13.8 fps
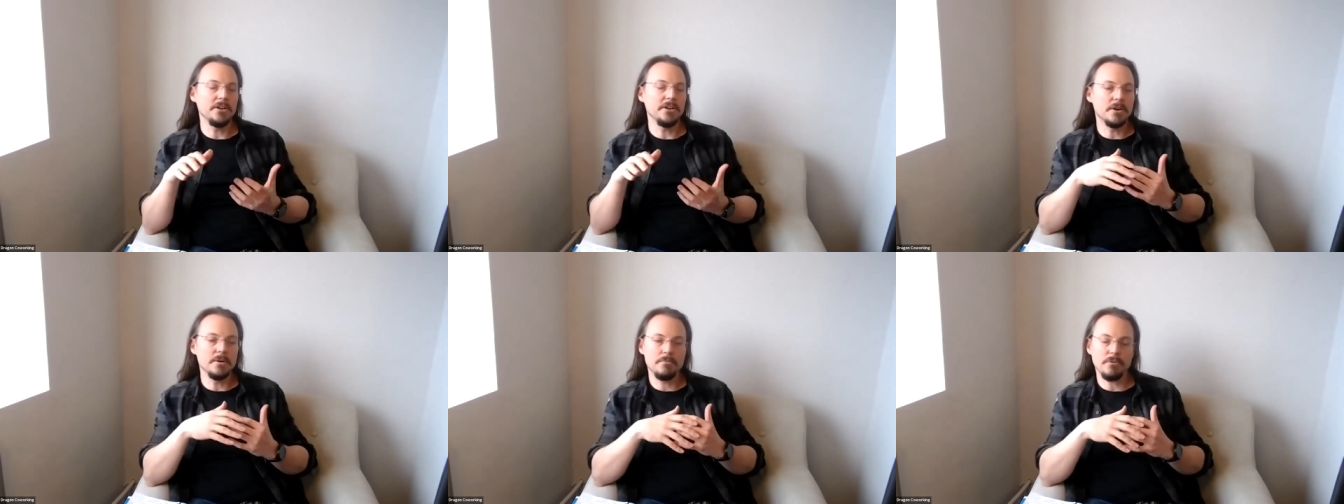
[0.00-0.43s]

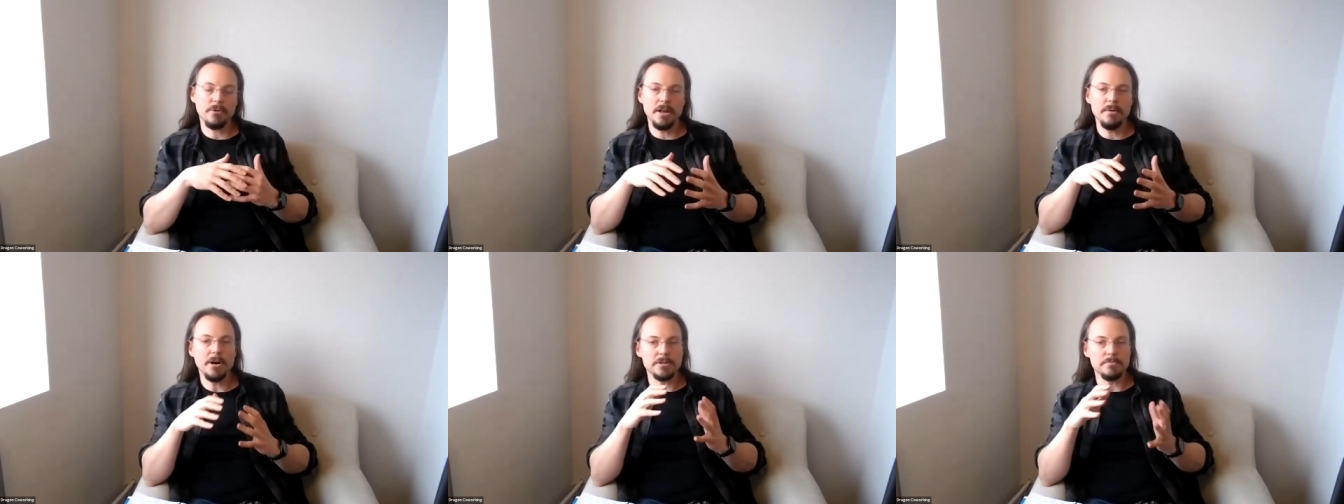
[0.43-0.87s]
you can
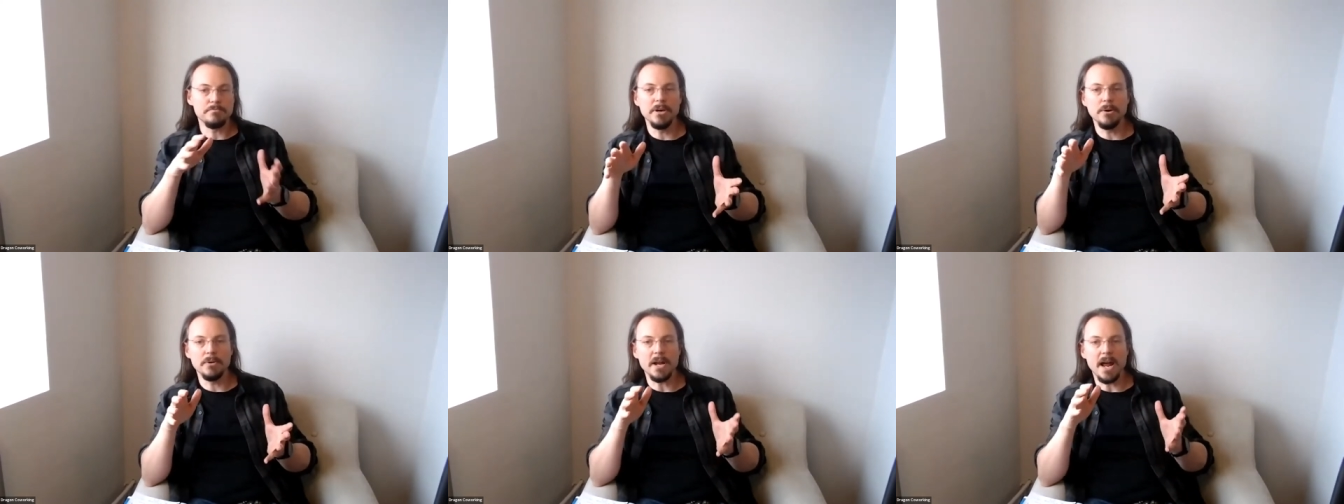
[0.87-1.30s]
pretty much
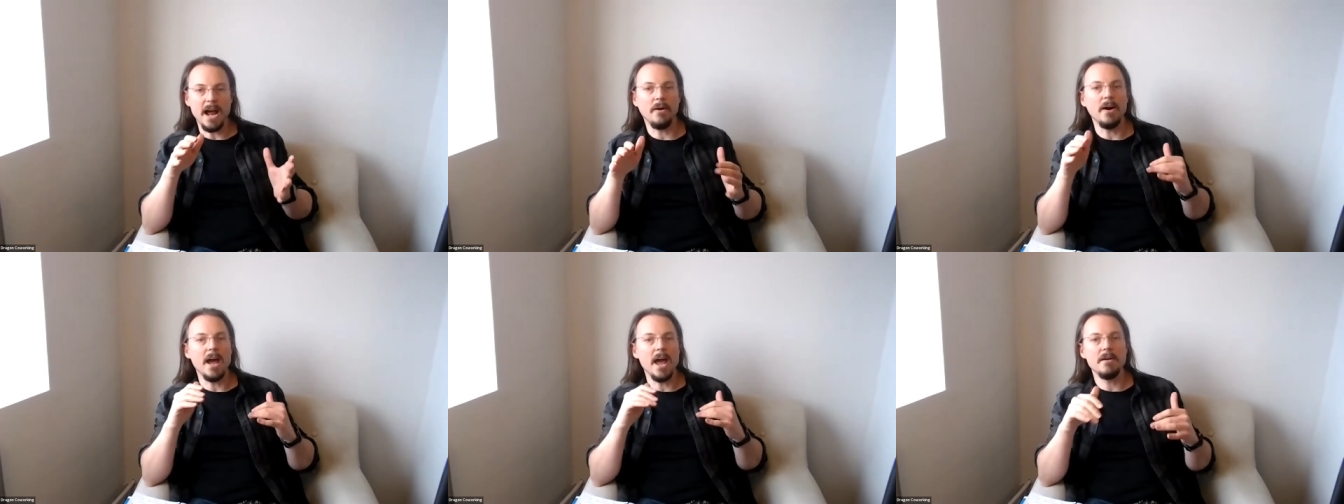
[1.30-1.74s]
build
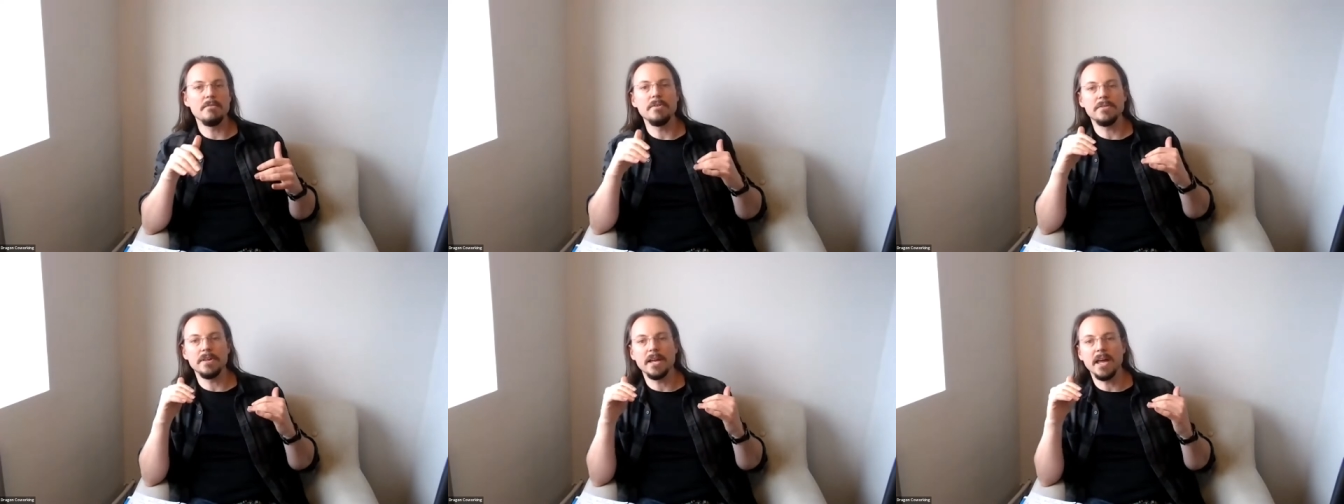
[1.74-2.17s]
out
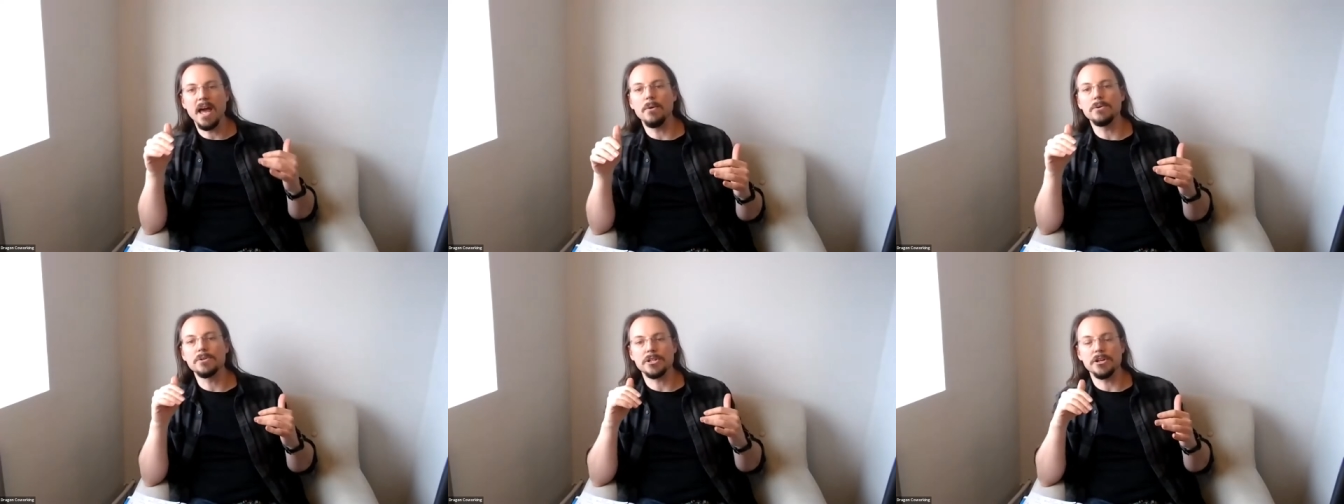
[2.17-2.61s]
everything
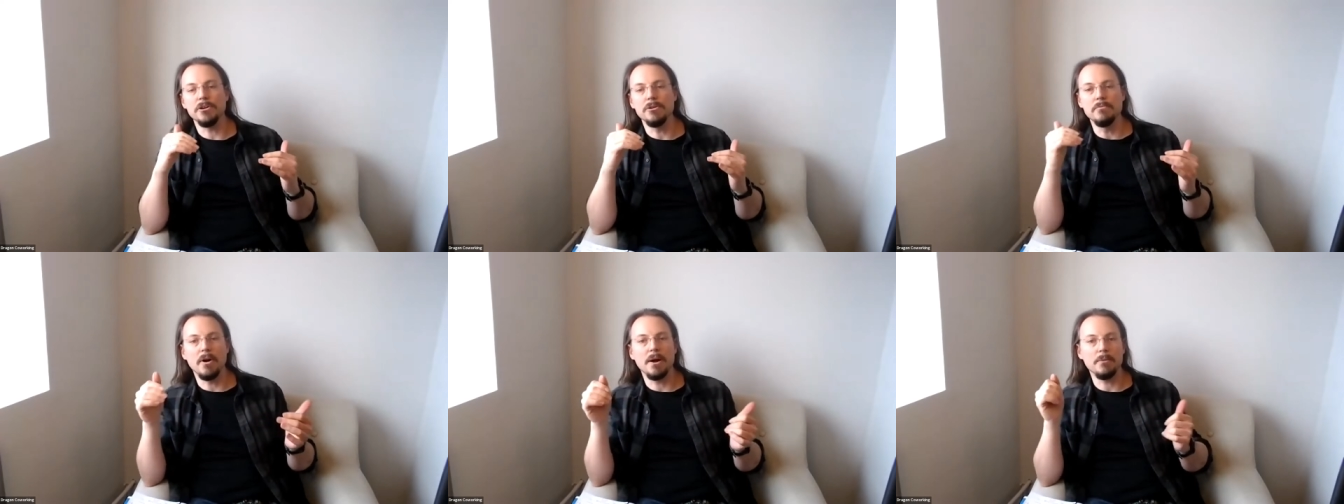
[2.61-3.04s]
else that
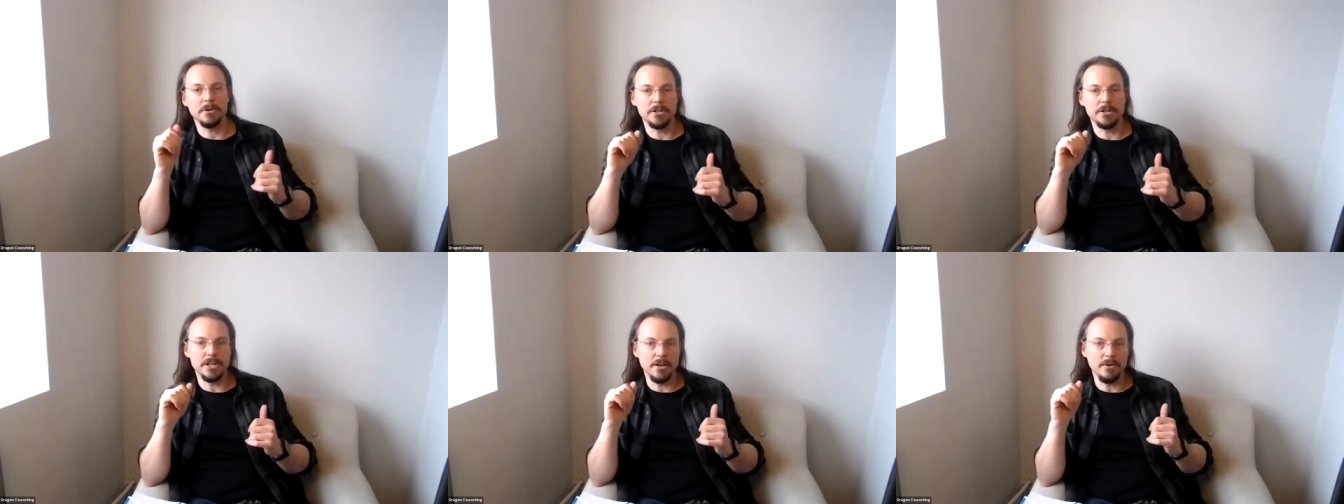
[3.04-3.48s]
you might want to
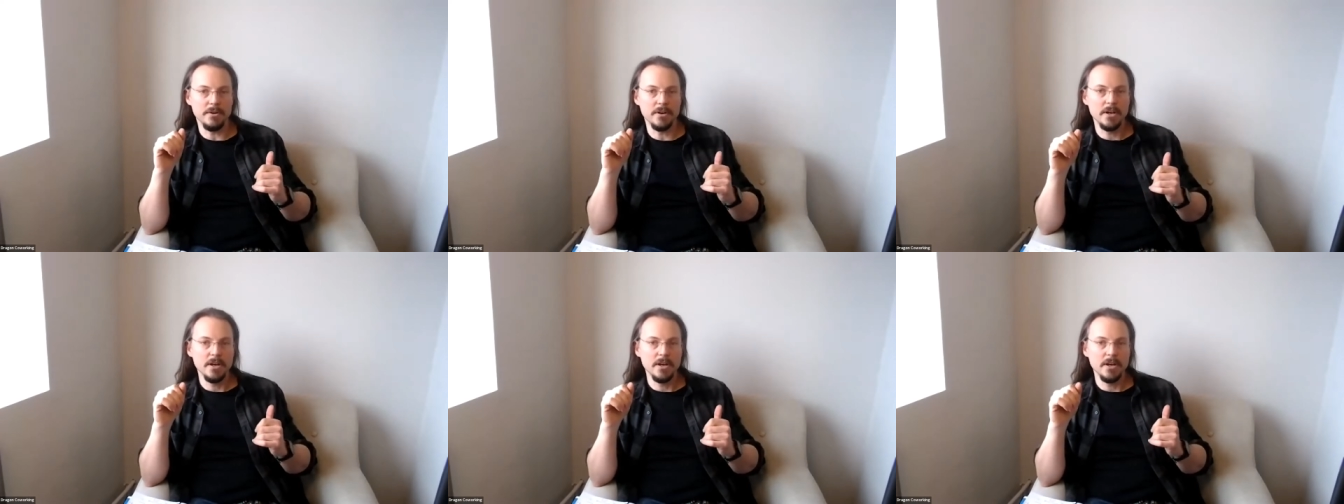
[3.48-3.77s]
do.